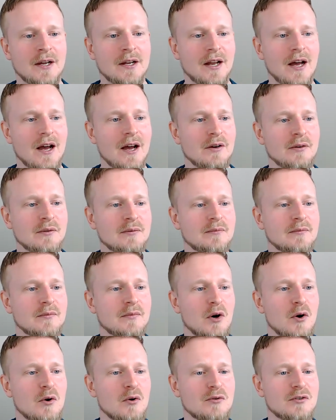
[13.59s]
Now,
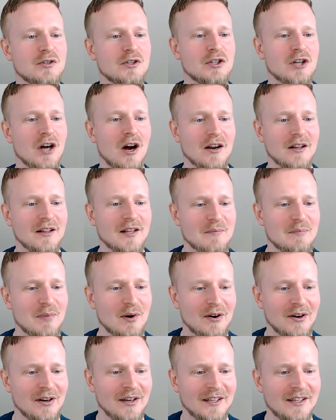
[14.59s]
old Charlie
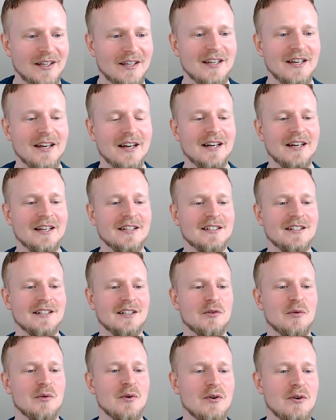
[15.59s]
boy, he had a
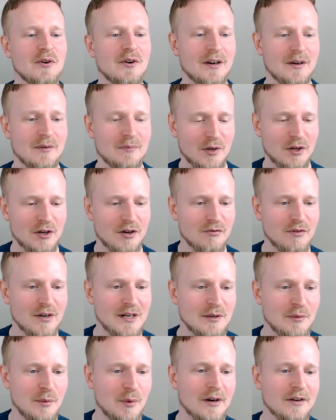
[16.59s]
quote, and I'm going to
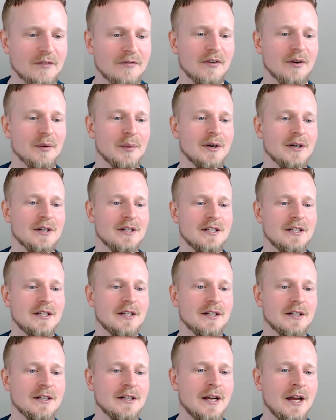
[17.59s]
read it word for word
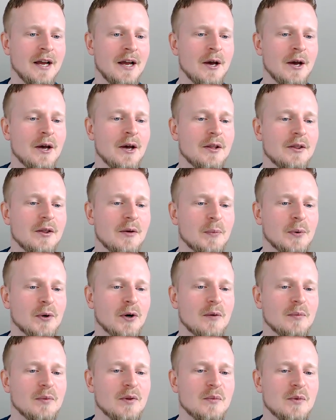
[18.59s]
here. The
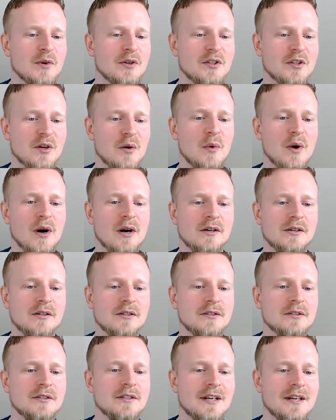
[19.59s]
problem with the
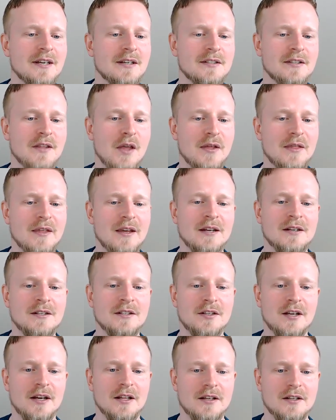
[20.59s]
world is that the
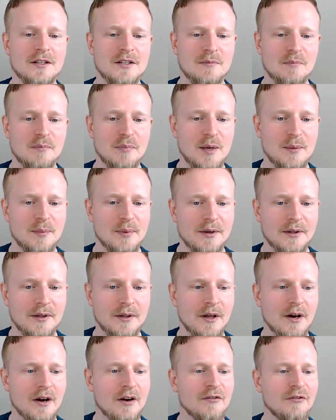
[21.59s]
intelligent
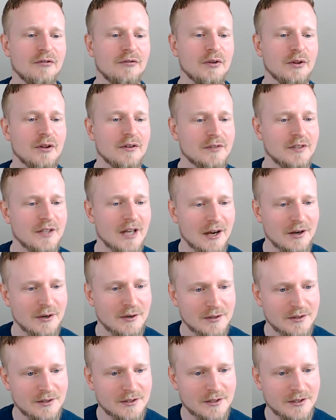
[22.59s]
people are full of
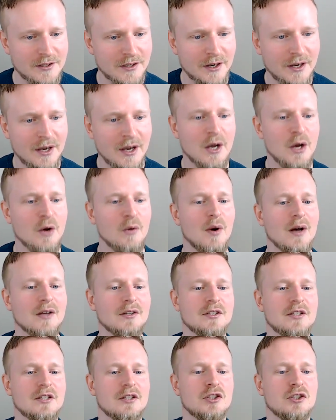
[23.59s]
doubts,
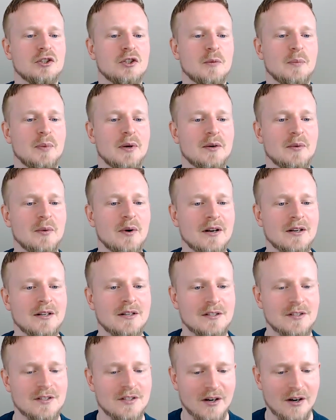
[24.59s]
whilst the stupid
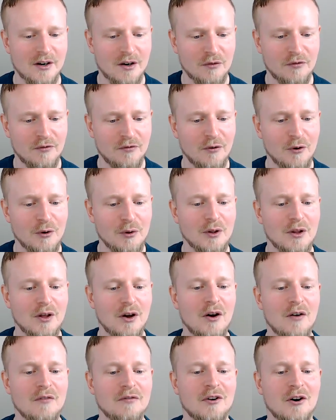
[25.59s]
ones are full
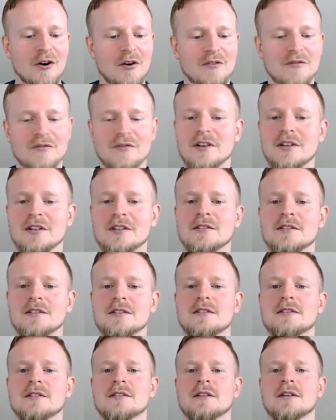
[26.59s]
of
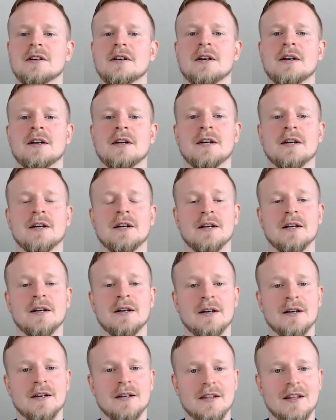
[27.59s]
confidence.
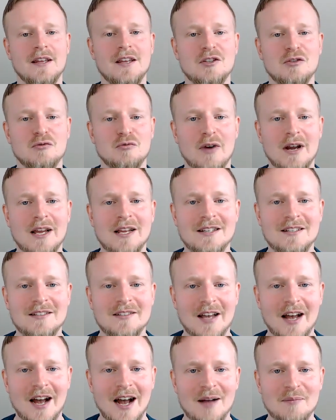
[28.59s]
This
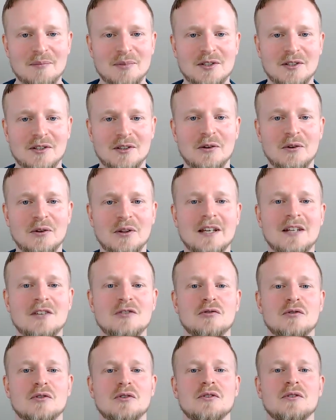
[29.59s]
rings absolutely
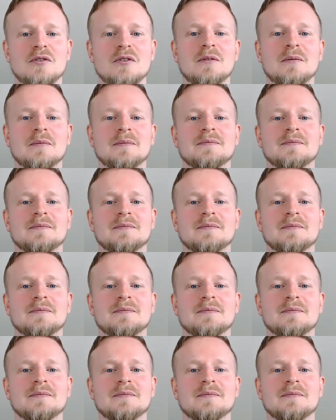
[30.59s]
true.